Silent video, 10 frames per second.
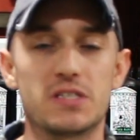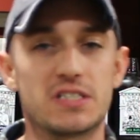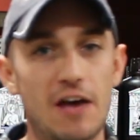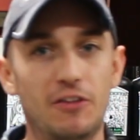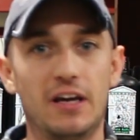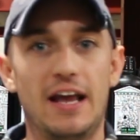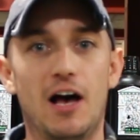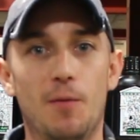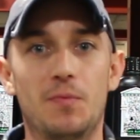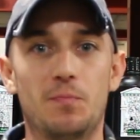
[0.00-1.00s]
but it's definitely going to
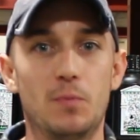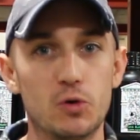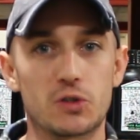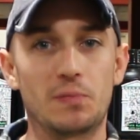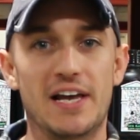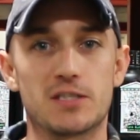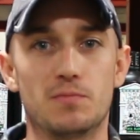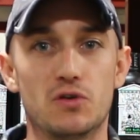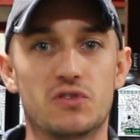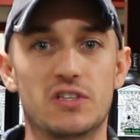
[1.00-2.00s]
help boost the plant's
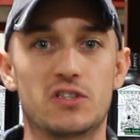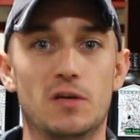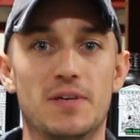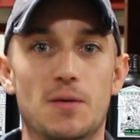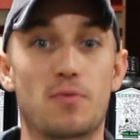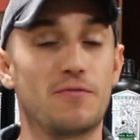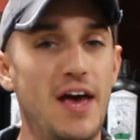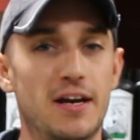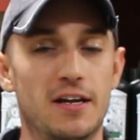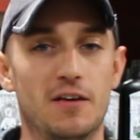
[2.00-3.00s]
immune system as a
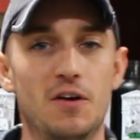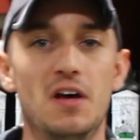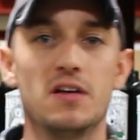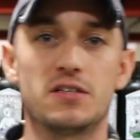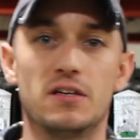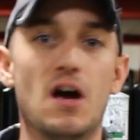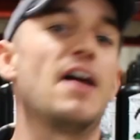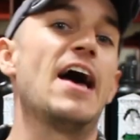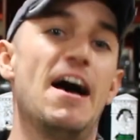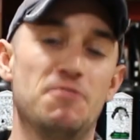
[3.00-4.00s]
preventative to
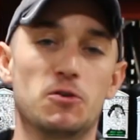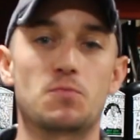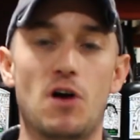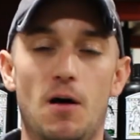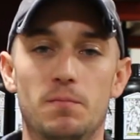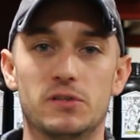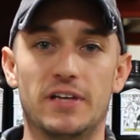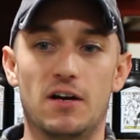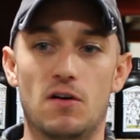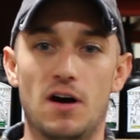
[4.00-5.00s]
not have those problems
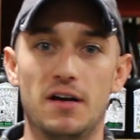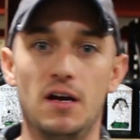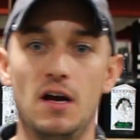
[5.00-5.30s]
later on.